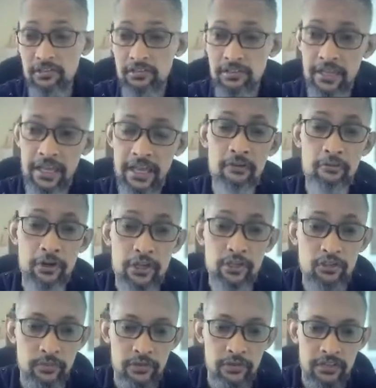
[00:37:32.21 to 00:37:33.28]
there,
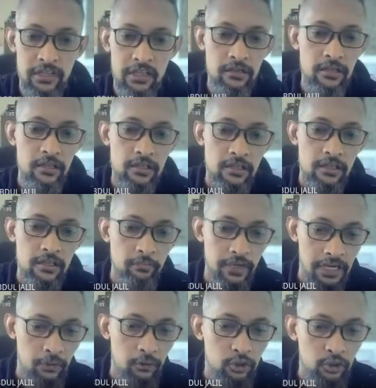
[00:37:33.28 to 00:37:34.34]
arrangements there. But
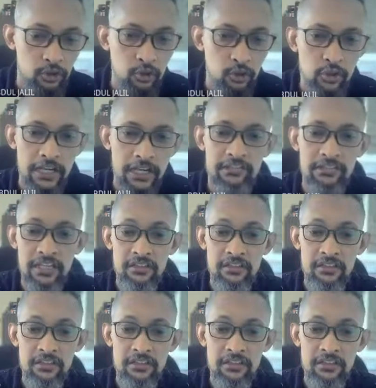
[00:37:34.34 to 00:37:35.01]
I want to show you guys in